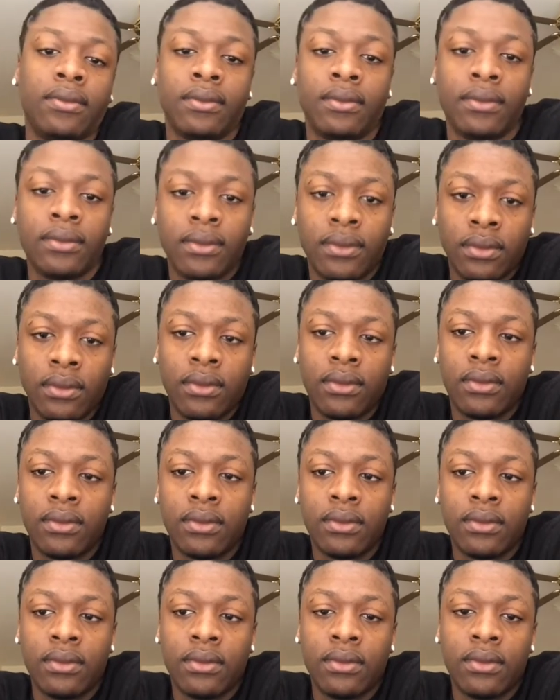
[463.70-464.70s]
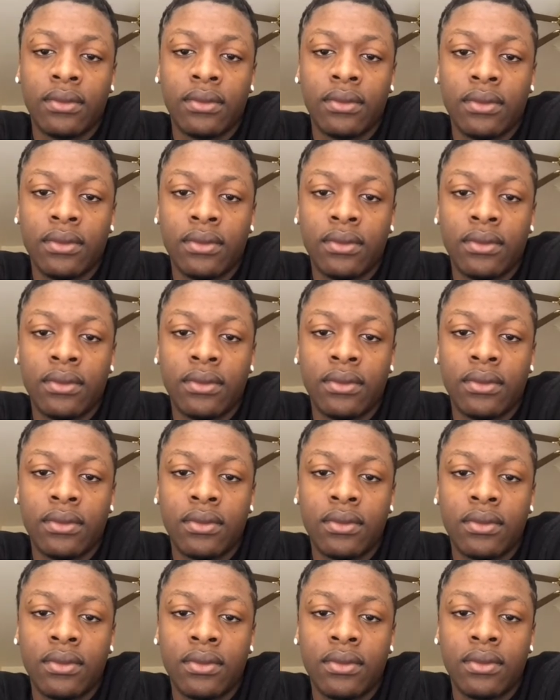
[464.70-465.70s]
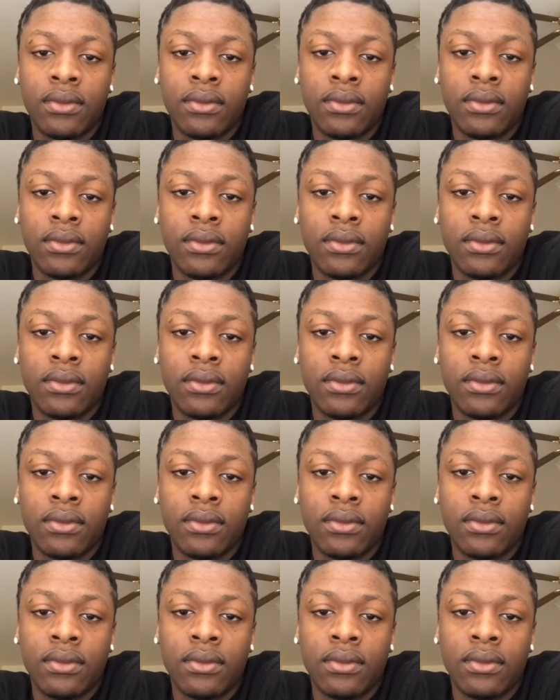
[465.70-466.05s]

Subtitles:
(no one is talking)